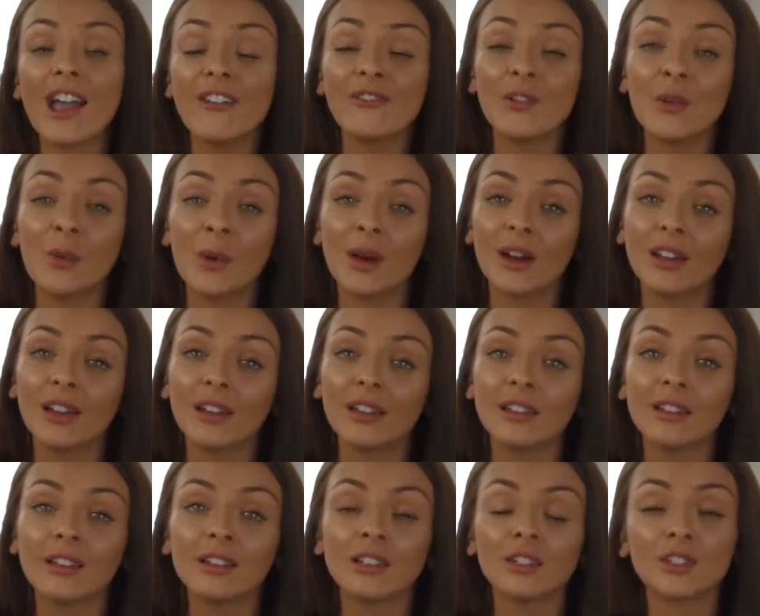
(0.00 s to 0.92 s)

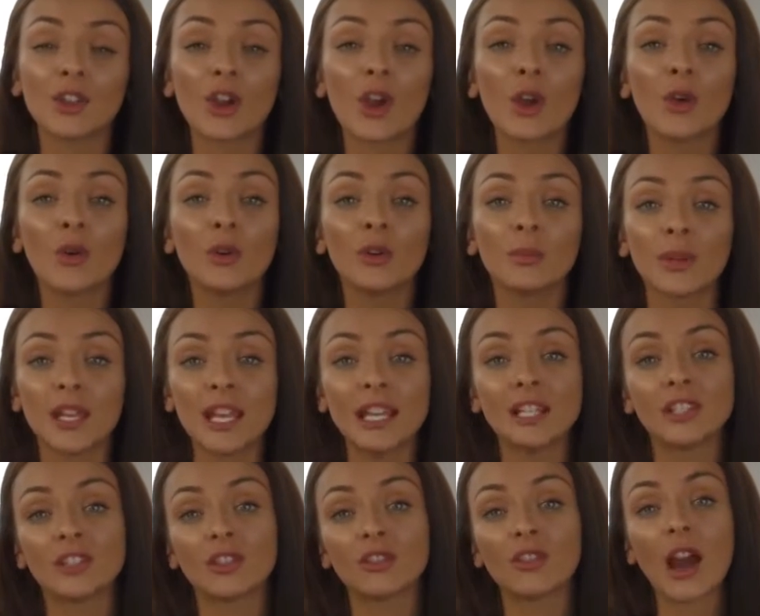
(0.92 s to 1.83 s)
everyone, so on my
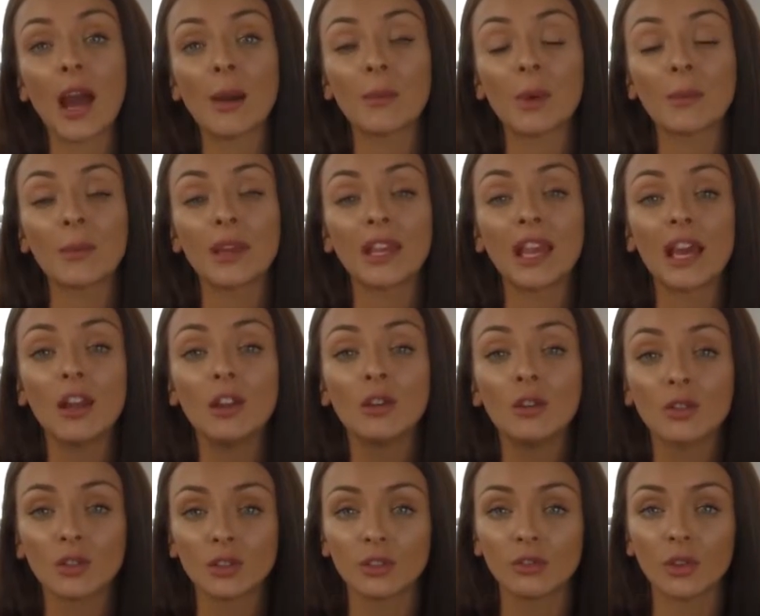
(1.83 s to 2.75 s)
Instagram I've been getting
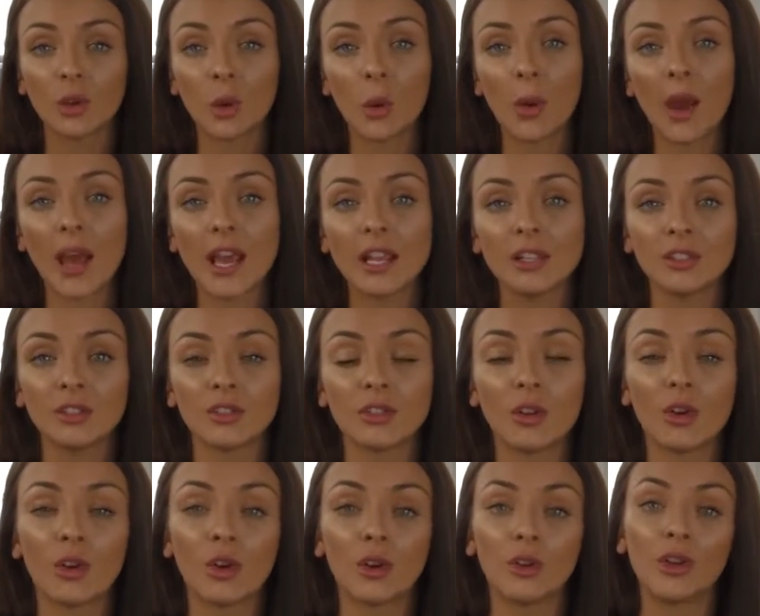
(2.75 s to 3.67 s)
lots of requests
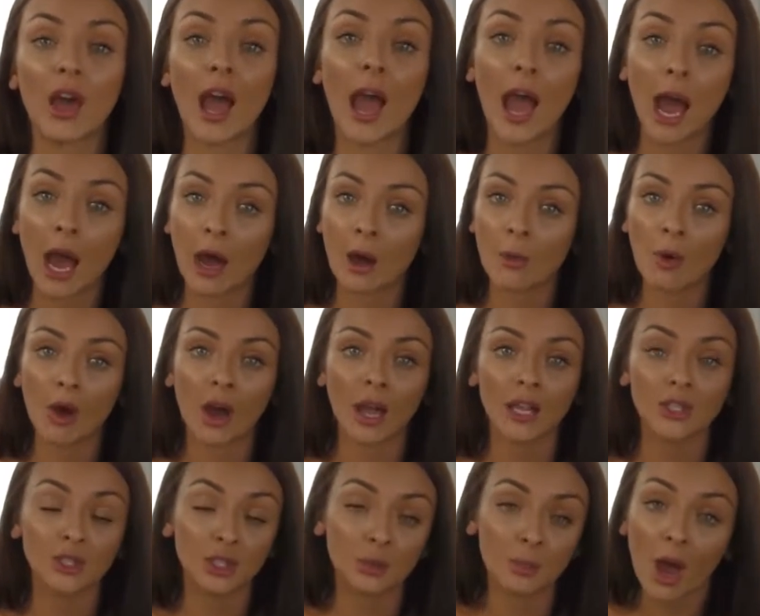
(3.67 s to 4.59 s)
on how
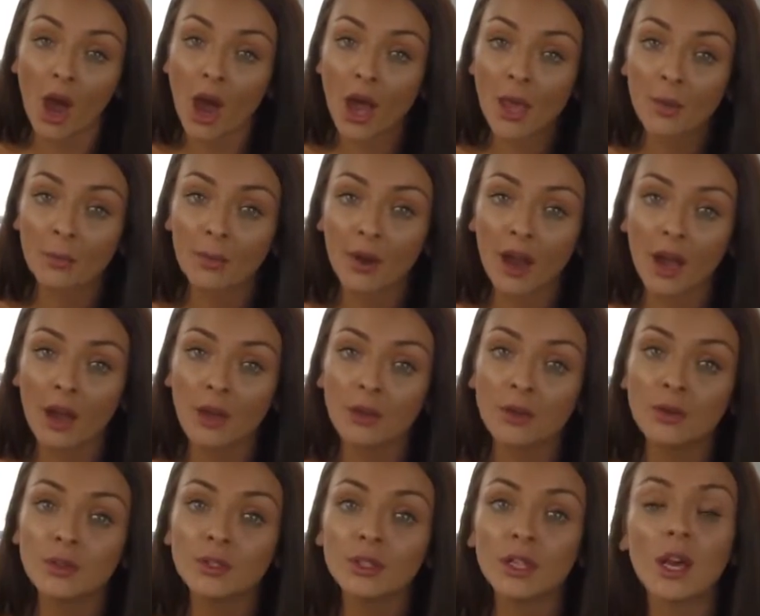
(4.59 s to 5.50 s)
I do my
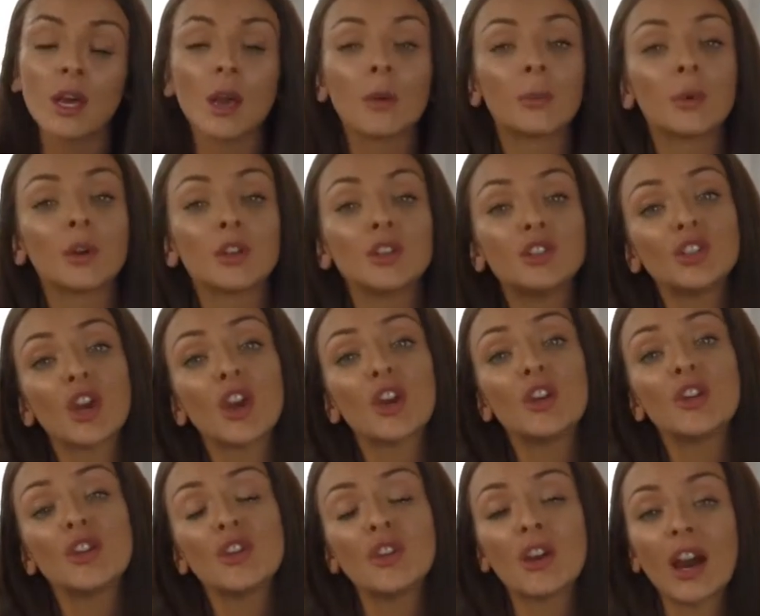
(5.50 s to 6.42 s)
eyebrows. I'm going to show
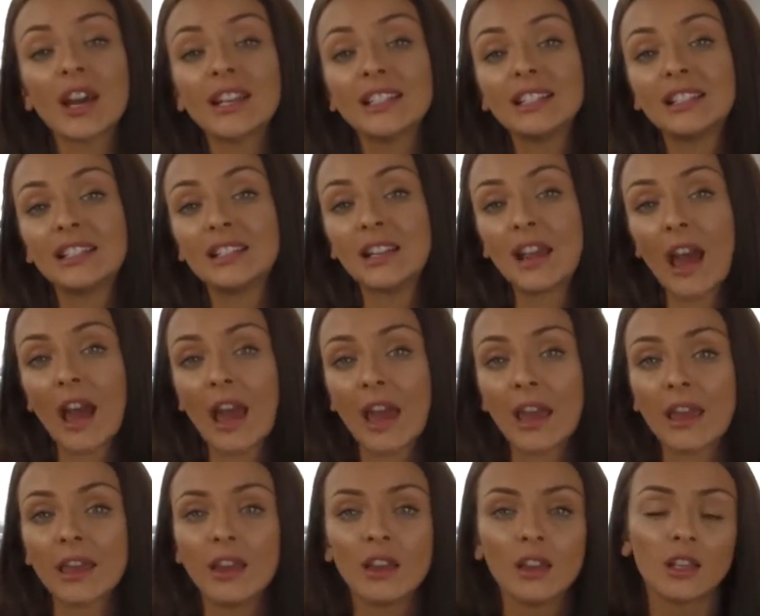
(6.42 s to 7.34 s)
you guys
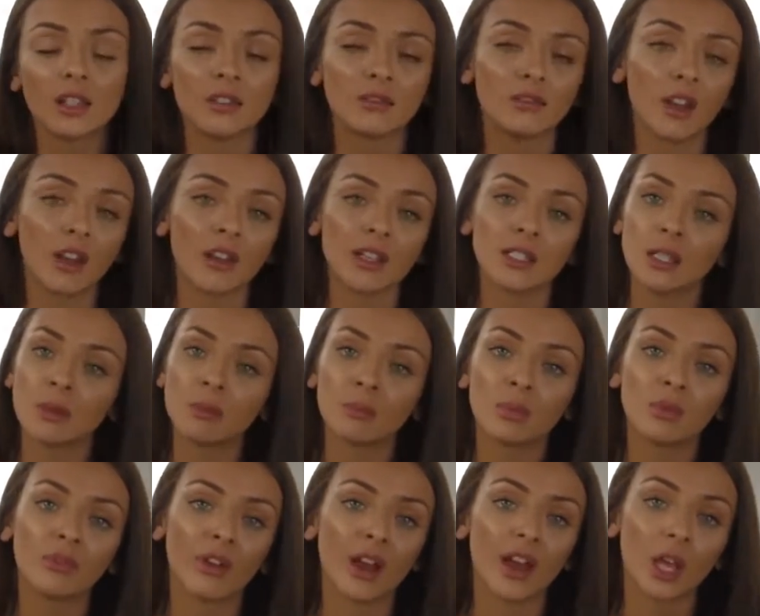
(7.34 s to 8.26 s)
today. It's very
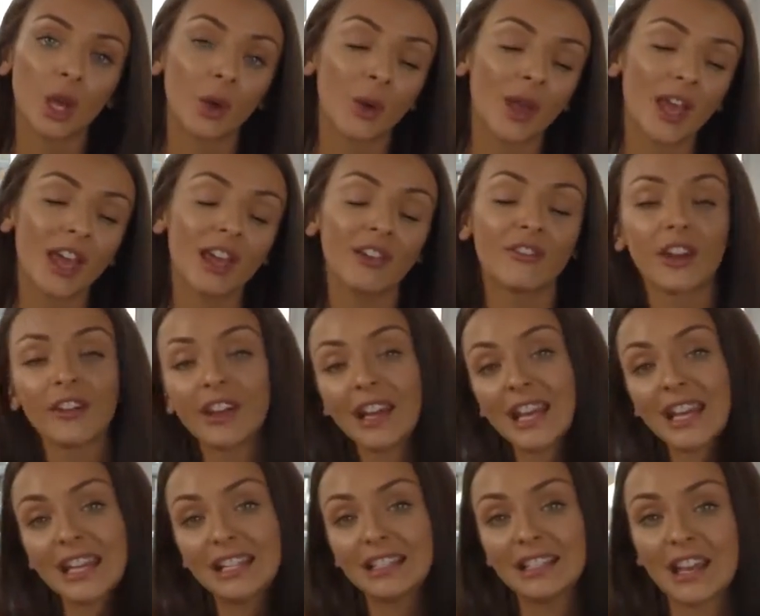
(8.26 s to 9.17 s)
simple, very quick, very
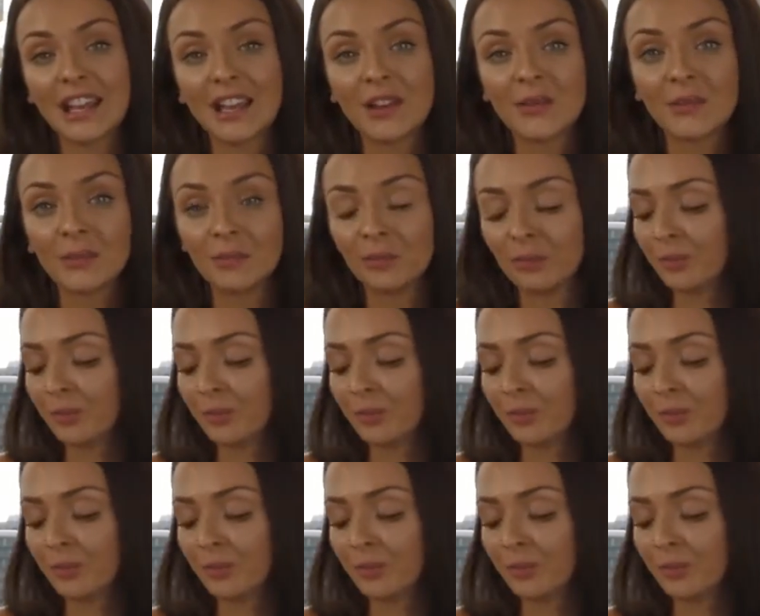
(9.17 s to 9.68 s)
easy.